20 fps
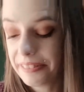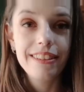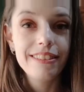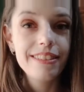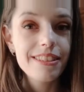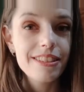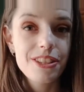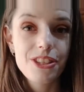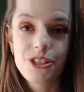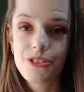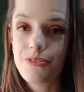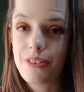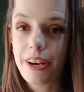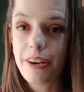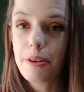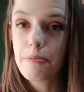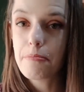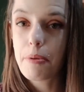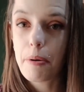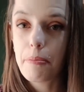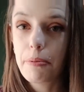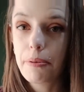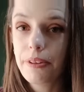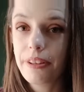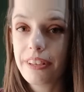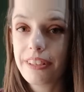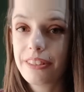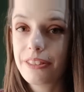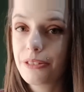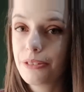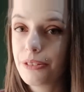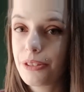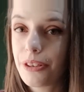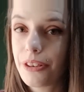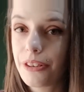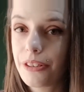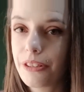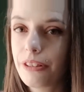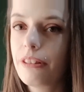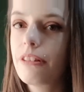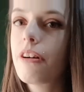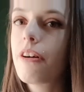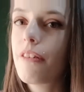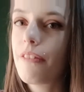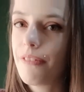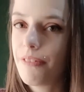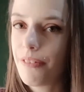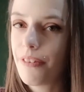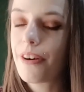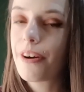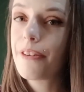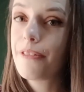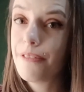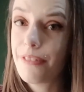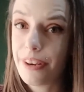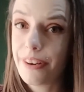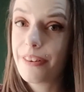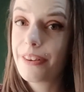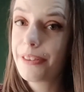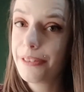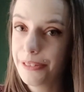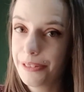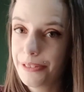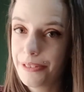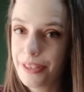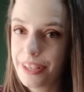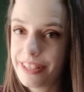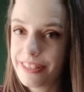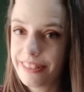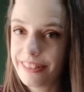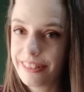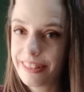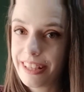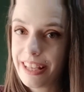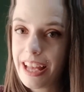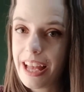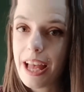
And this is very popular tutorial for a very good reason,